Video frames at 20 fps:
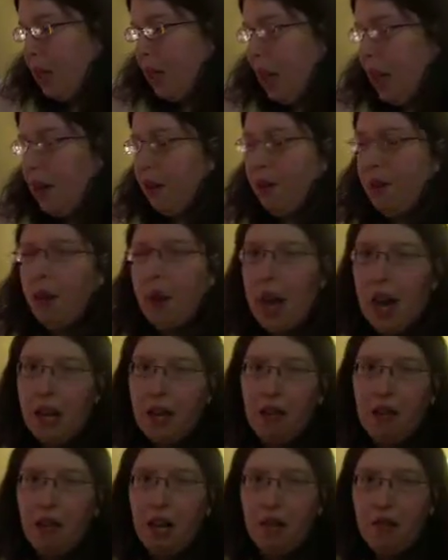I don't know how
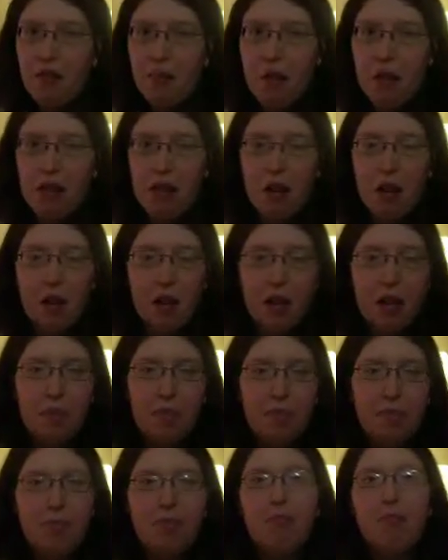long I've been going,
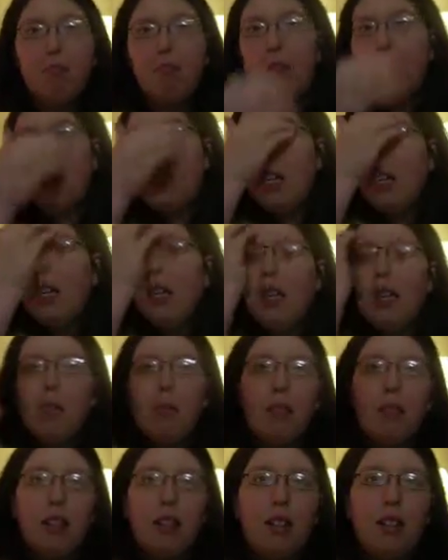
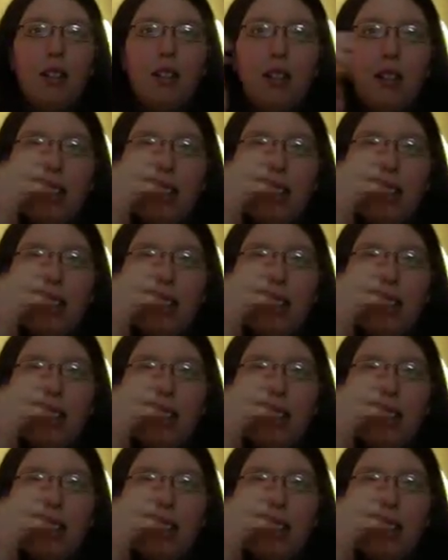but